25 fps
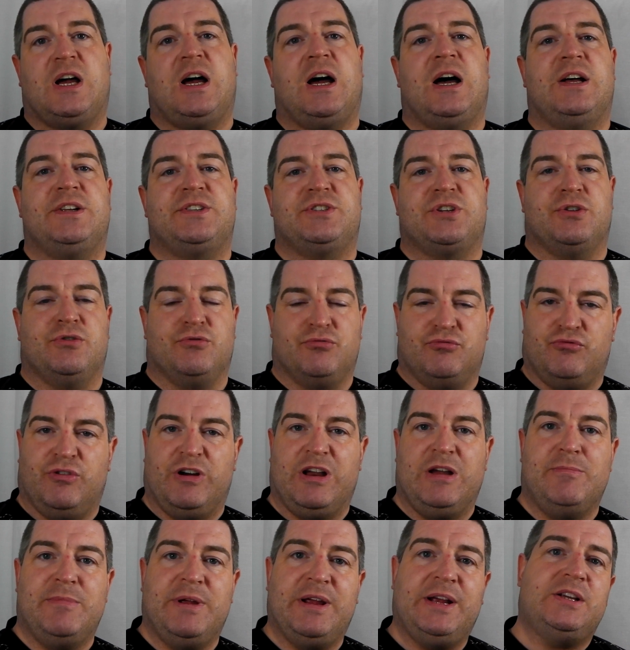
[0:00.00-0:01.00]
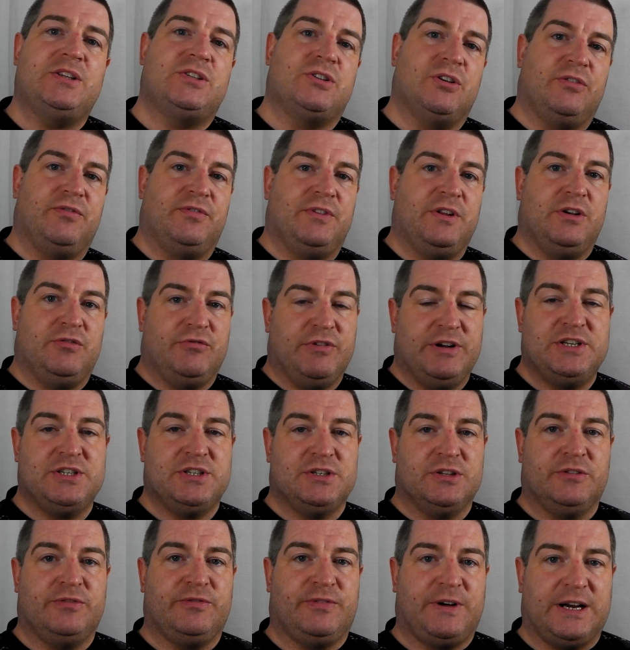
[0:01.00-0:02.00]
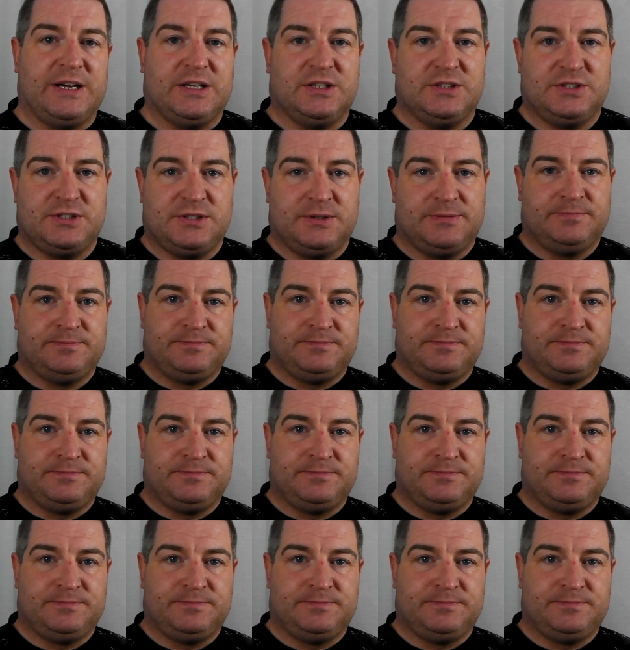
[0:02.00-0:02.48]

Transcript: as a remix of the original files